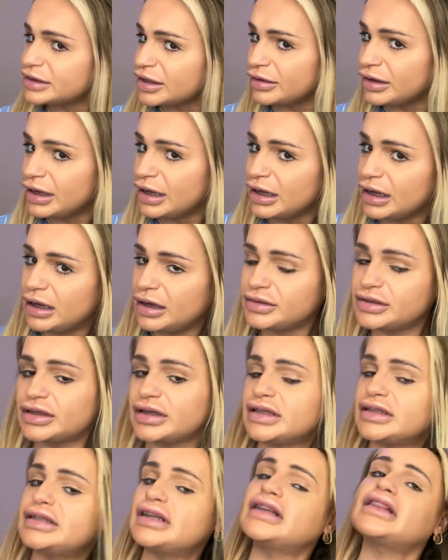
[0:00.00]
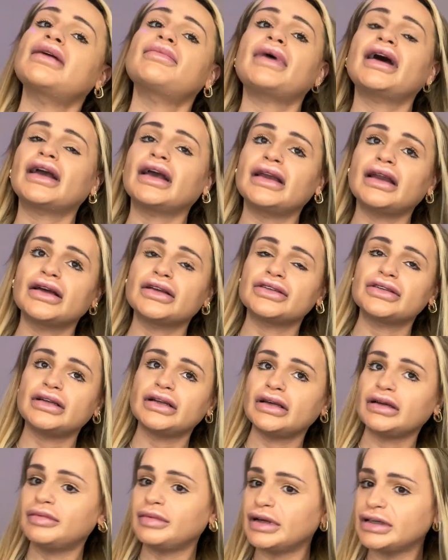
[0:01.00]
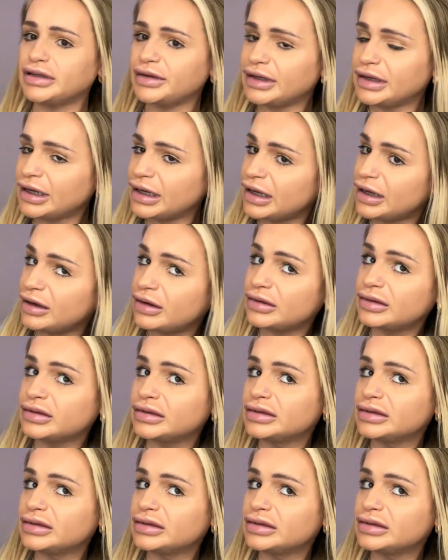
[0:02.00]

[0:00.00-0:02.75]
So I'm just gonna stick that back in. Actually, I might do it now.